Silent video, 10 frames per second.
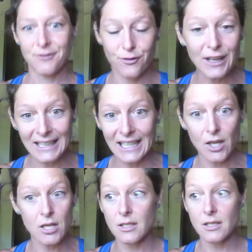feeling
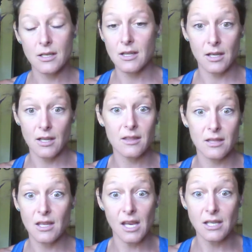
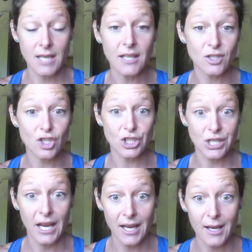the intense
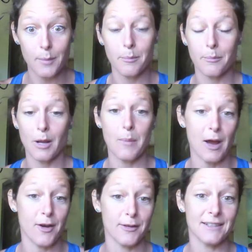shame
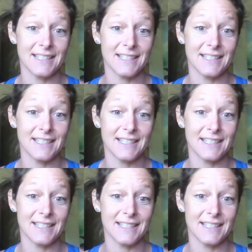about